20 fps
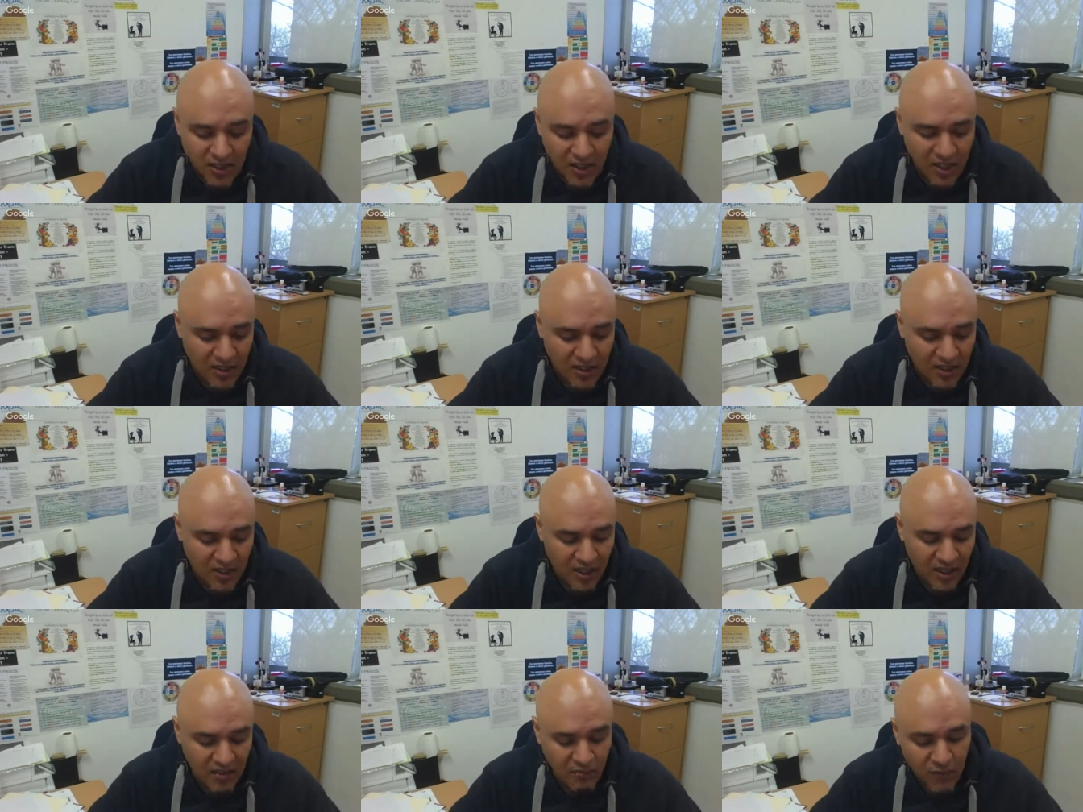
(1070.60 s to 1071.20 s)

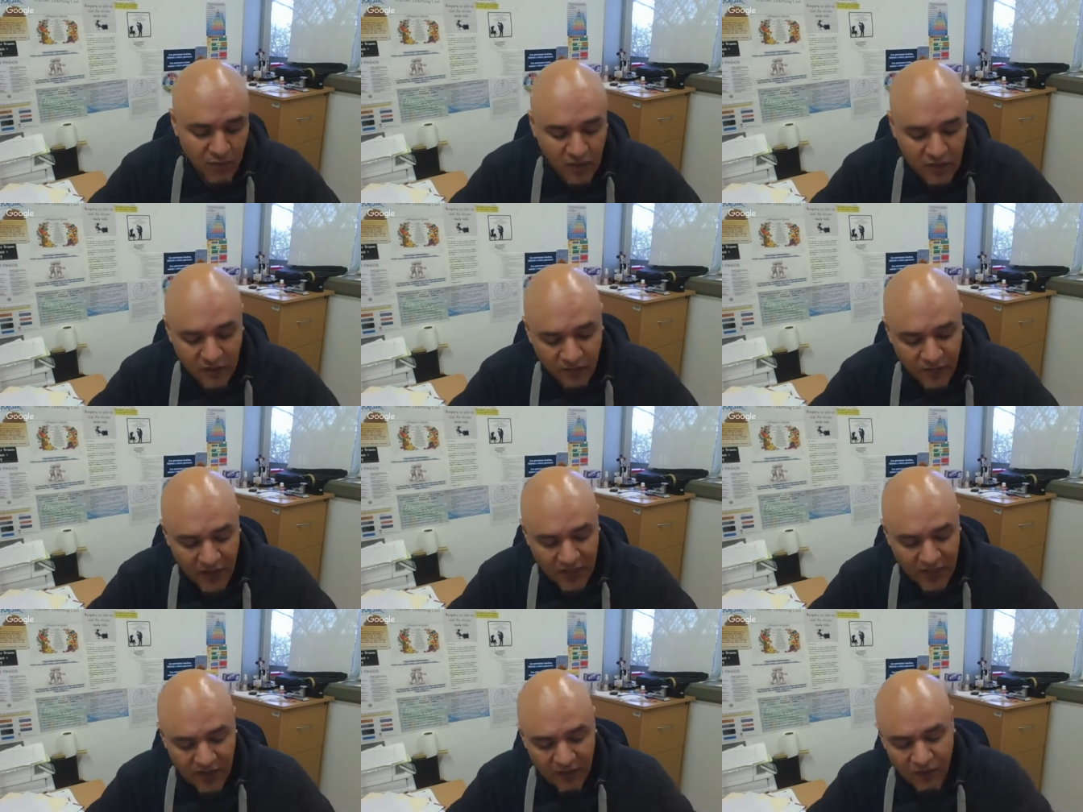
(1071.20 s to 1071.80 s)
and and
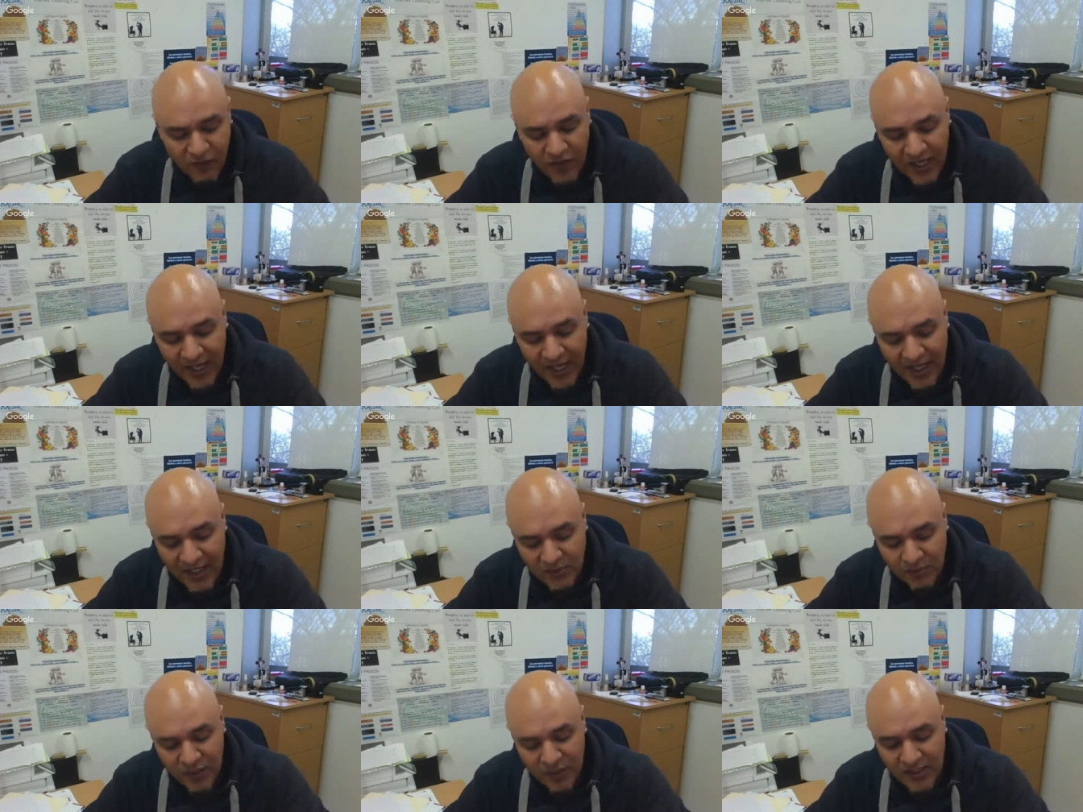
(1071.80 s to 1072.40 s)
modify different
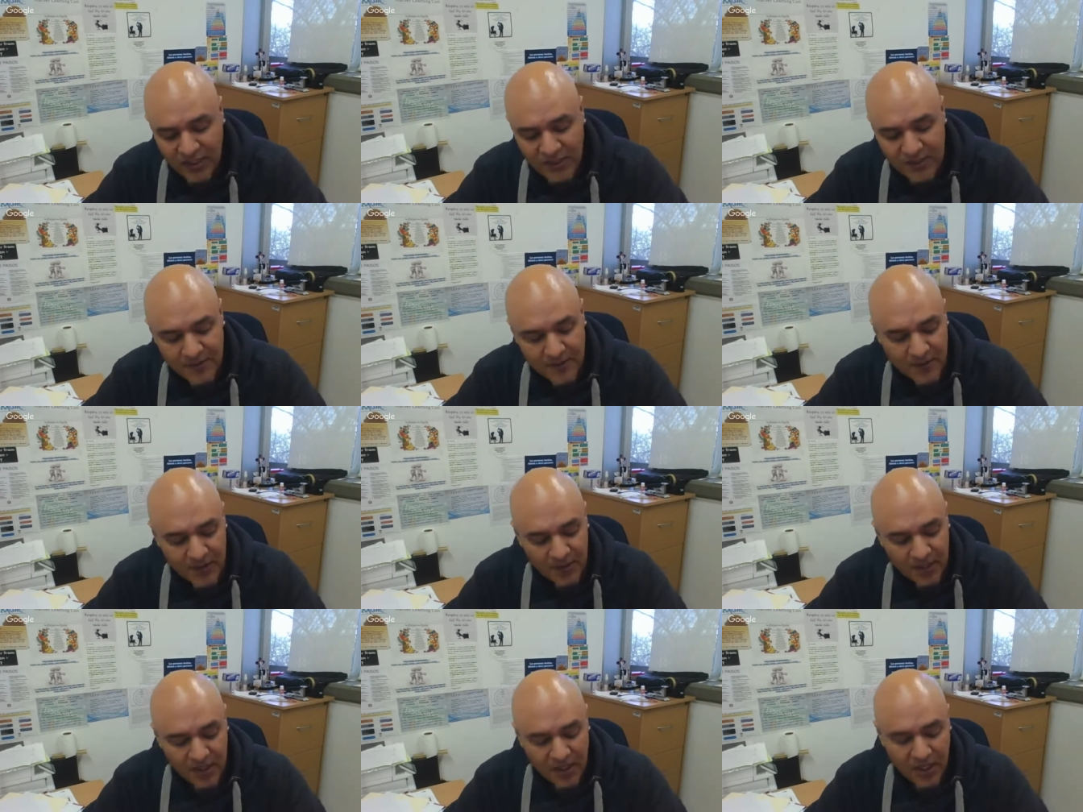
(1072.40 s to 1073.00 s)
aspects
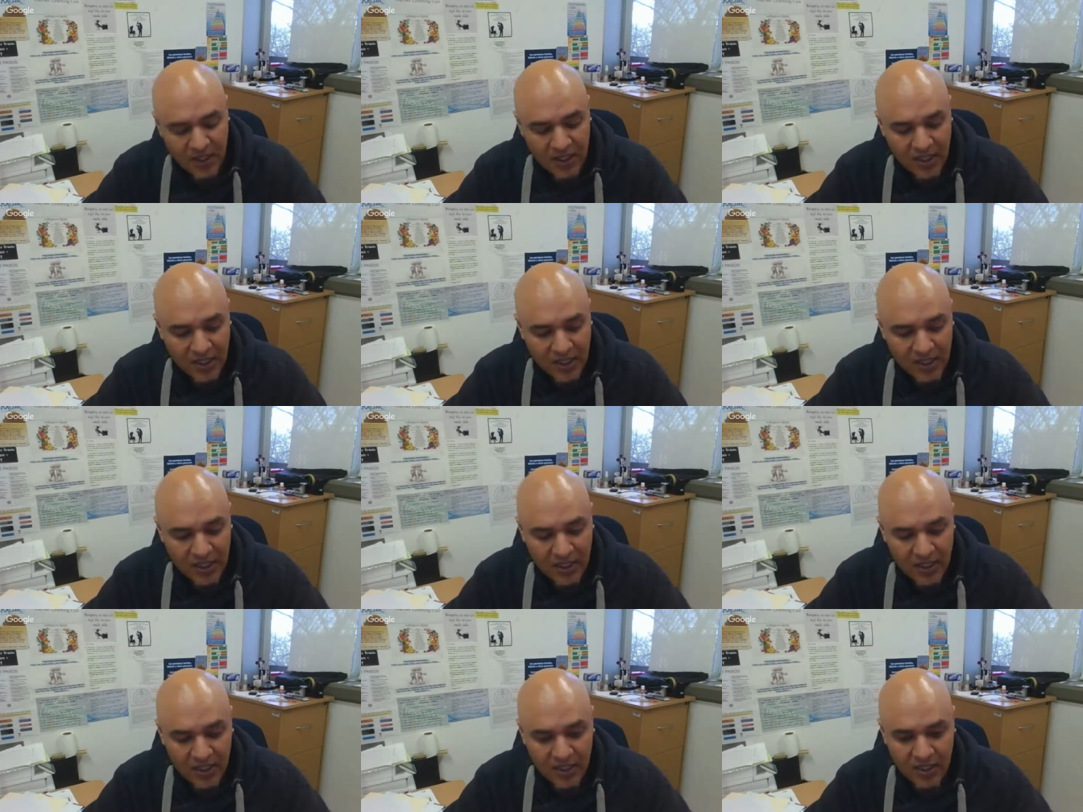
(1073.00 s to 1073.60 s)

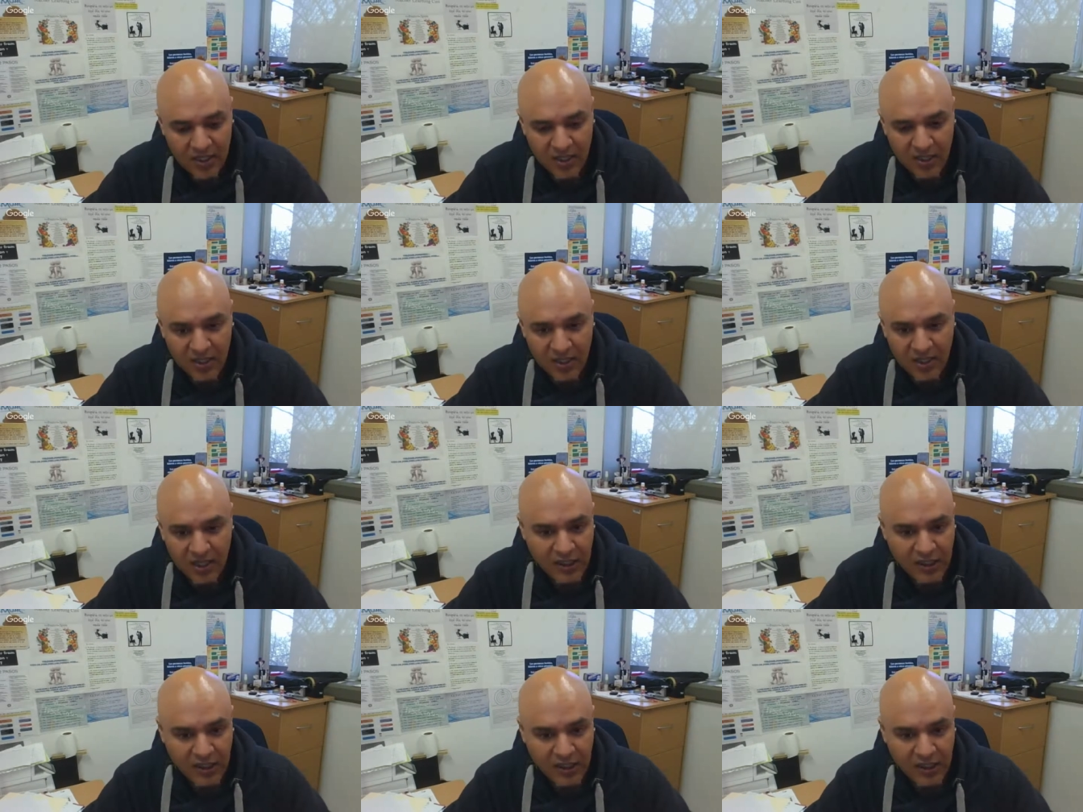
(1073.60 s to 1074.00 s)
uh,